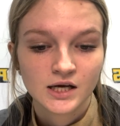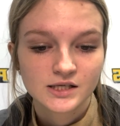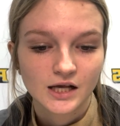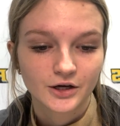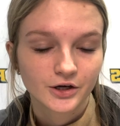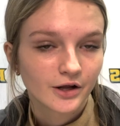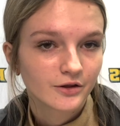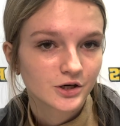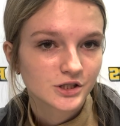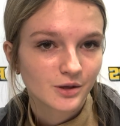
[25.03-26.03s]
Saturday
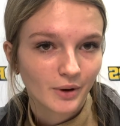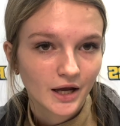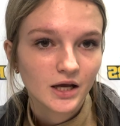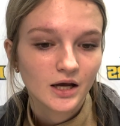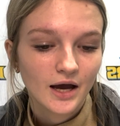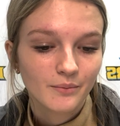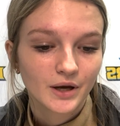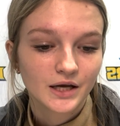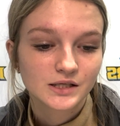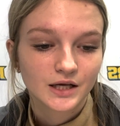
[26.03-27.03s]
there's debate at
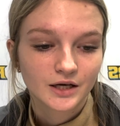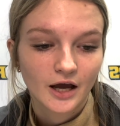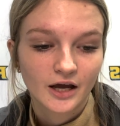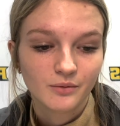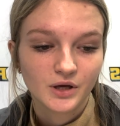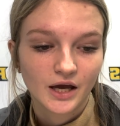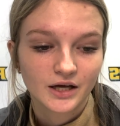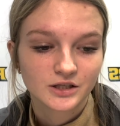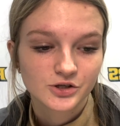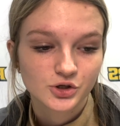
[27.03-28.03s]
Mays and KMEA
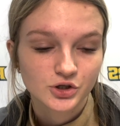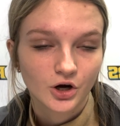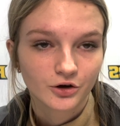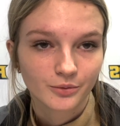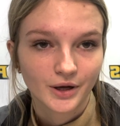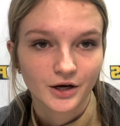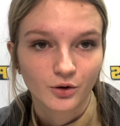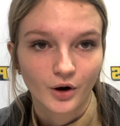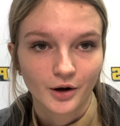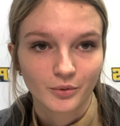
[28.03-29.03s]
District Honor Band and
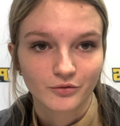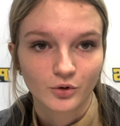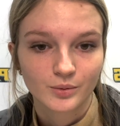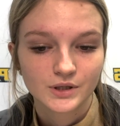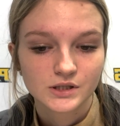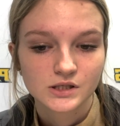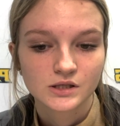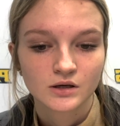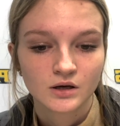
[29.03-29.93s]
Choir performance.